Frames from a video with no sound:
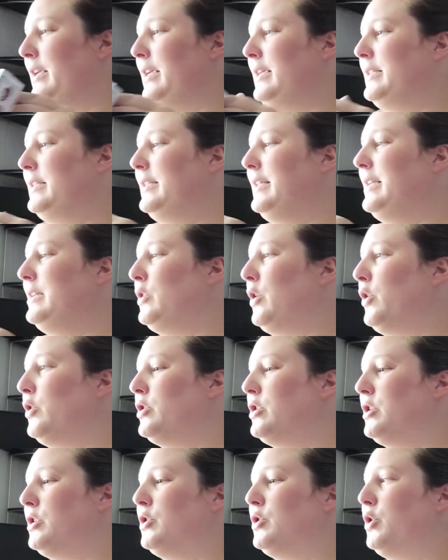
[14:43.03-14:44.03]
these. These are
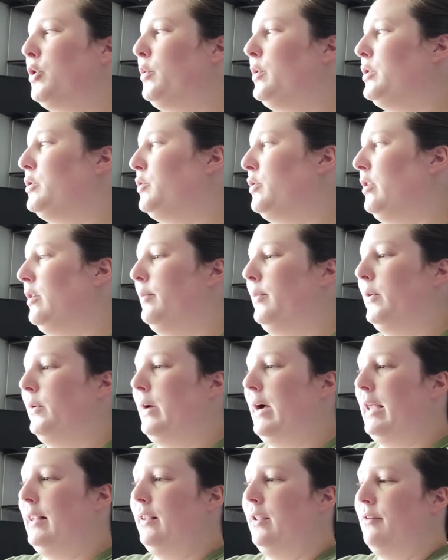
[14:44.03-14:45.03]
just so
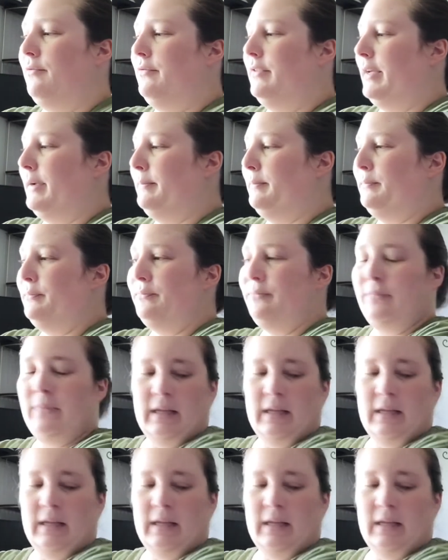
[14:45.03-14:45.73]
adorable. I love them.